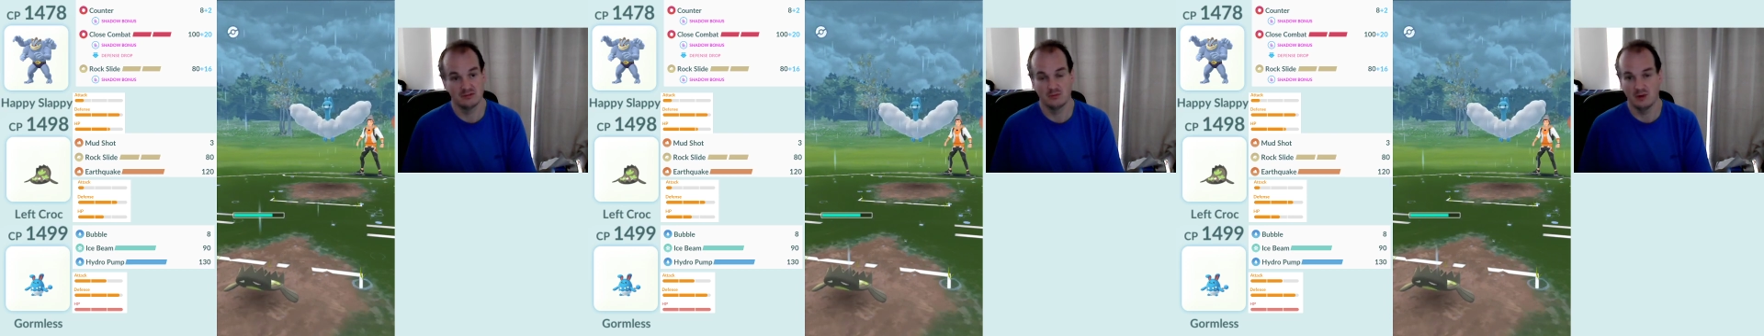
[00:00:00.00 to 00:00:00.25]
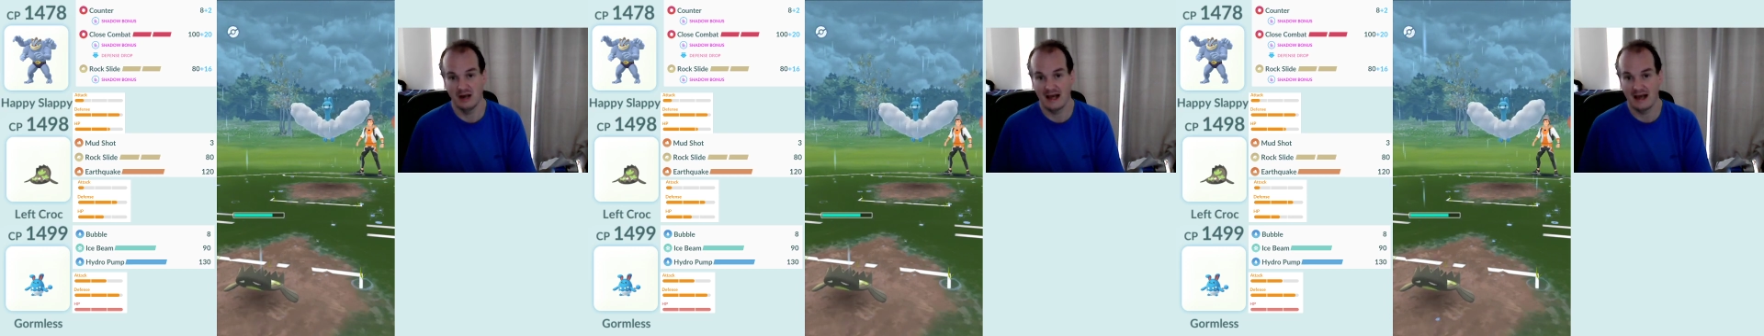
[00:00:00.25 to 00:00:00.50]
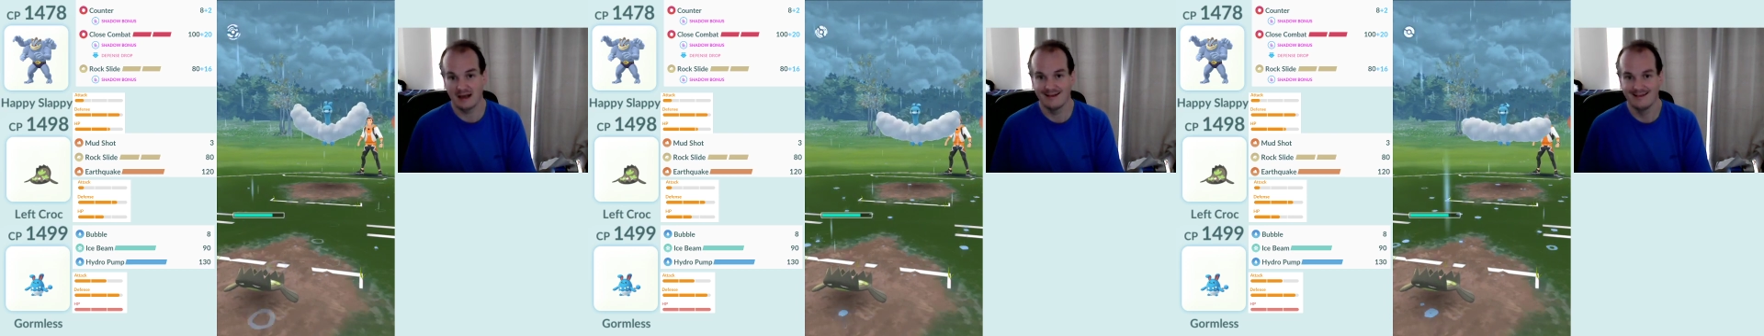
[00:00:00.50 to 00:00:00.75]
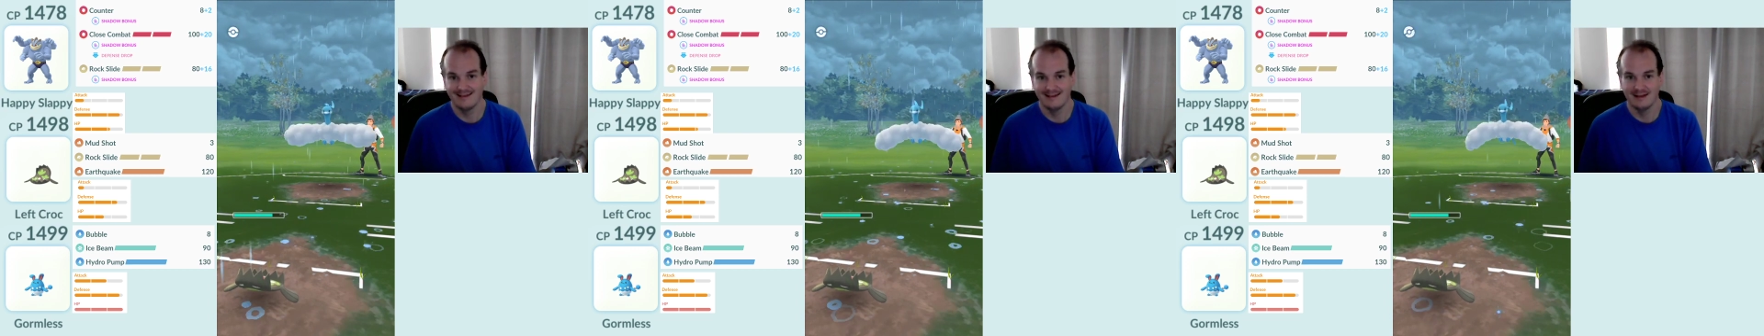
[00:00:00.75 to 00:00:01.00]
we lag.
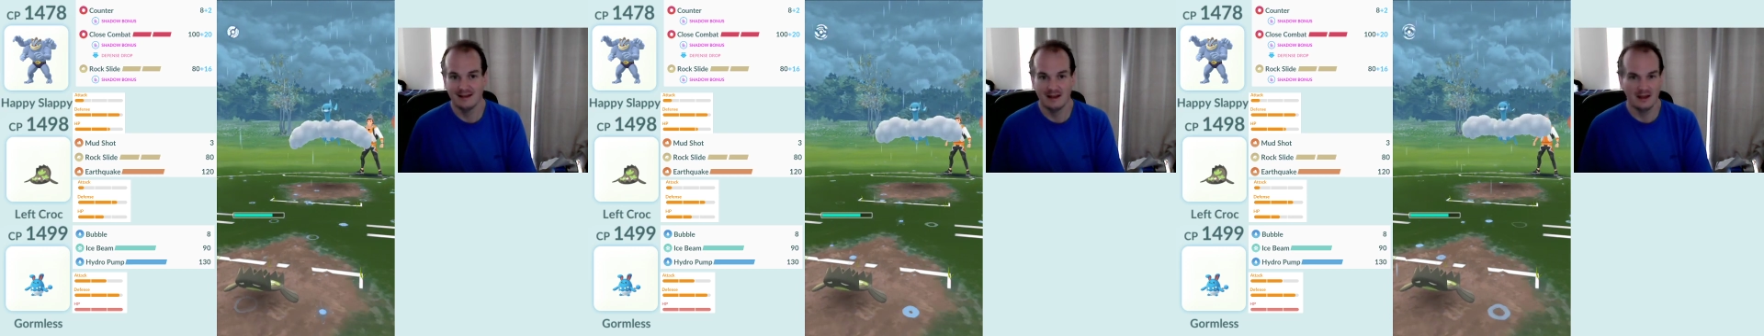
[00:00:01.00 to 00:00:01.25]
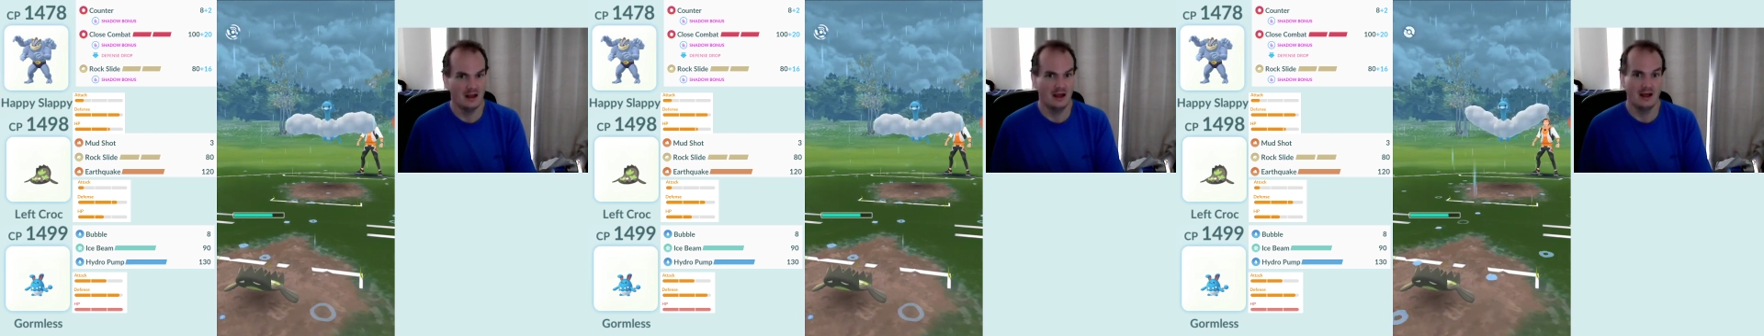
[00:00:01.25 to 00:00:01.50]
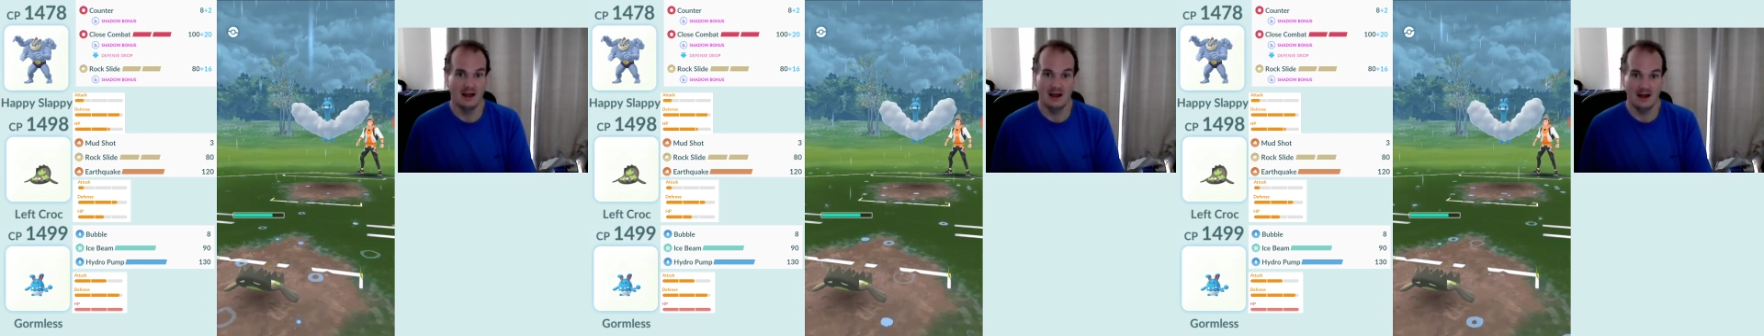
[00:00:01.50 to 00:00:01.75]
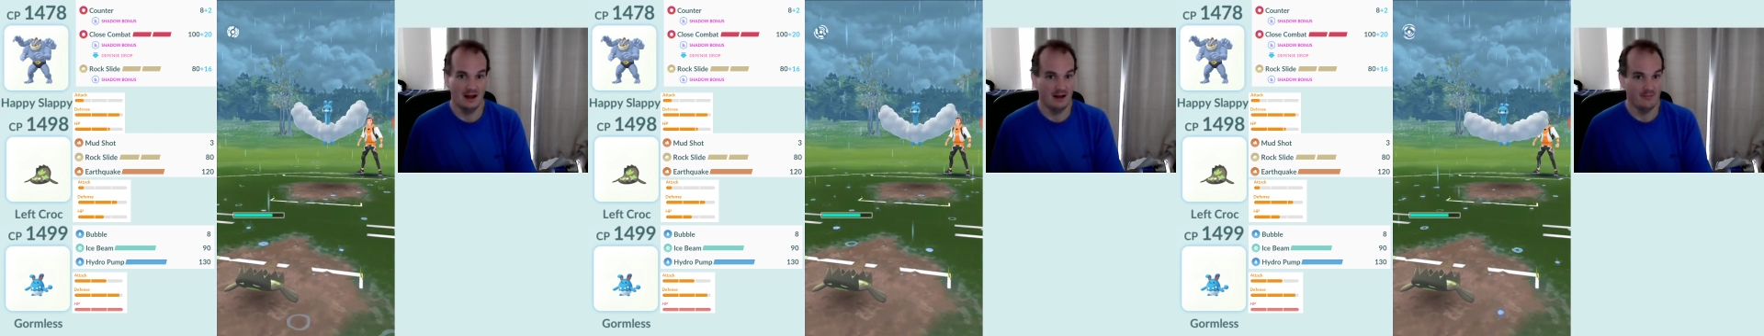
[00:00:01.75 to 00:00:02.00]

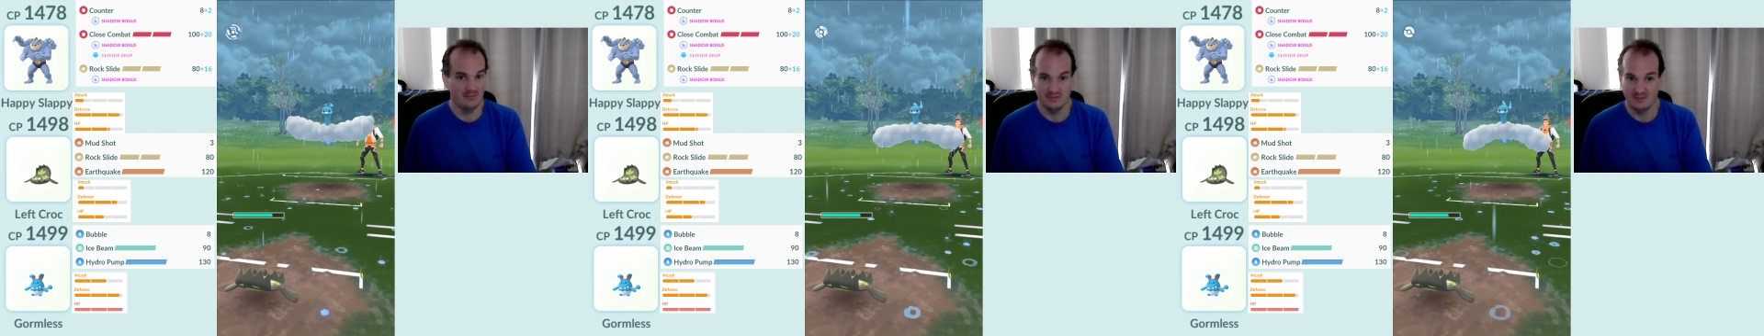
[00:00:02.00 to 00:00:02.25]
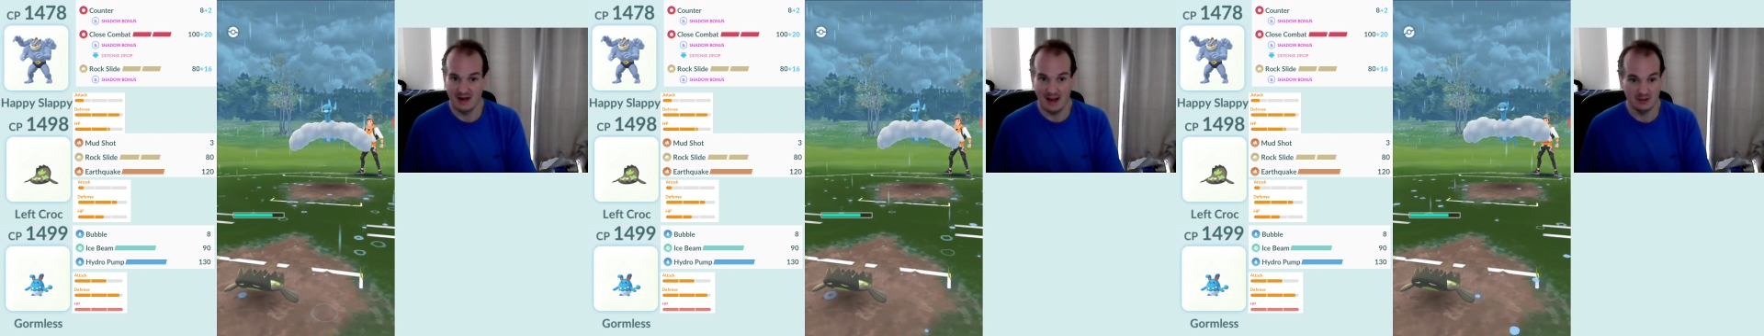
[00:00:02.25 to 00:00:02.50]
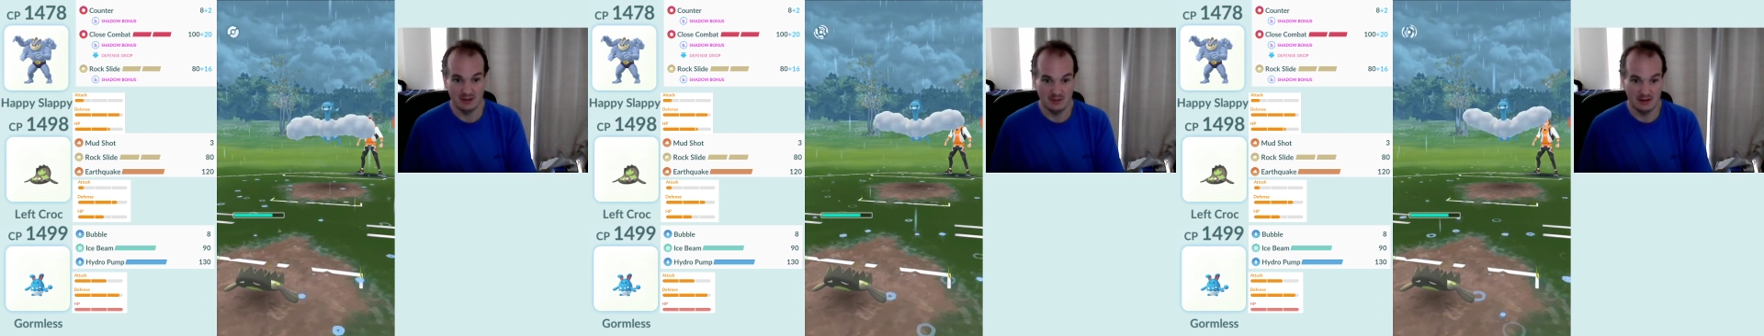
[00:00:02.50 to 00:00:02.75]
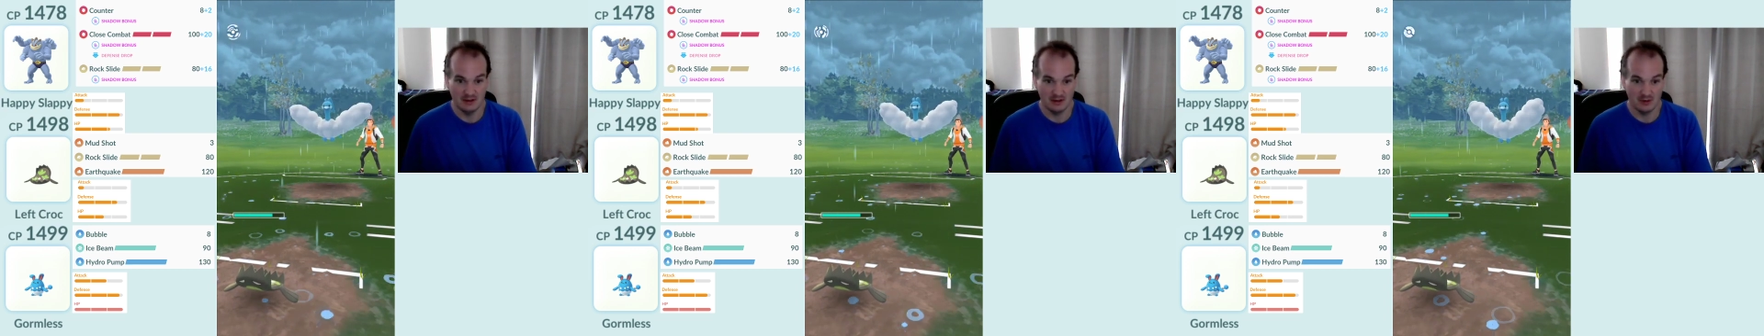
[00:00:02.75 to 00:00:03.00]
Been happening to
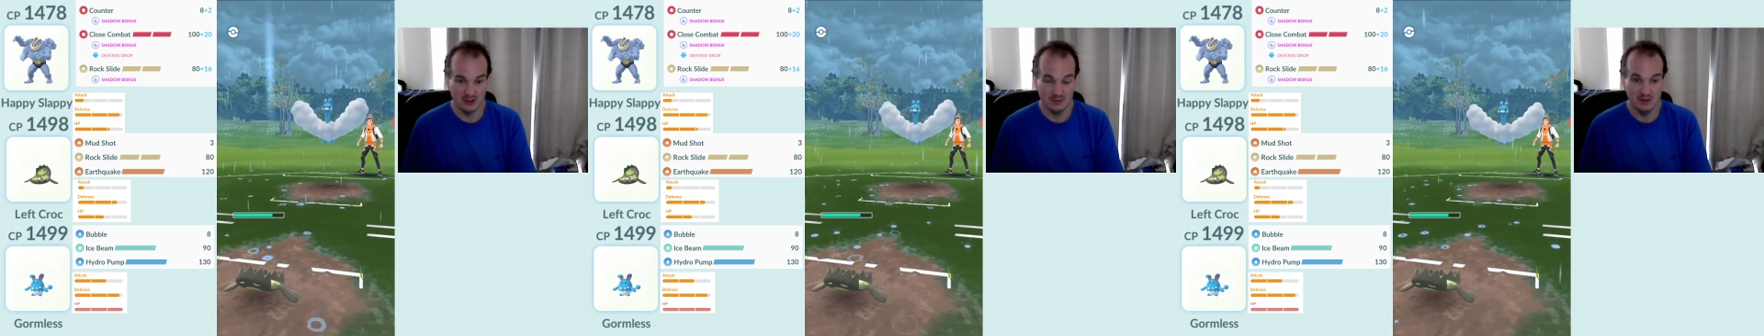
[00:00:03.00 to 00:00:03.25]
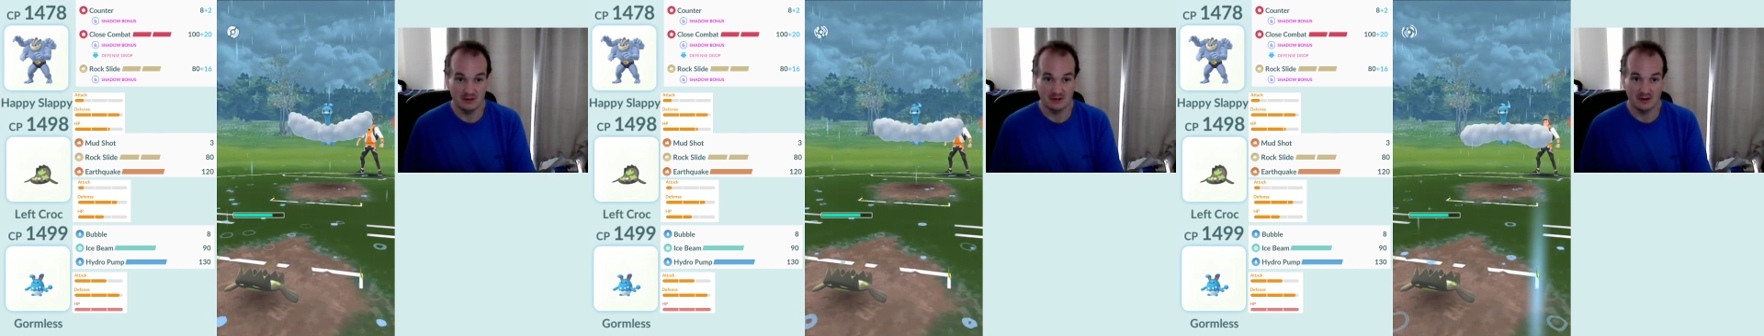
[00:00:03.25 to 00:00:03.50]
me quite a bit.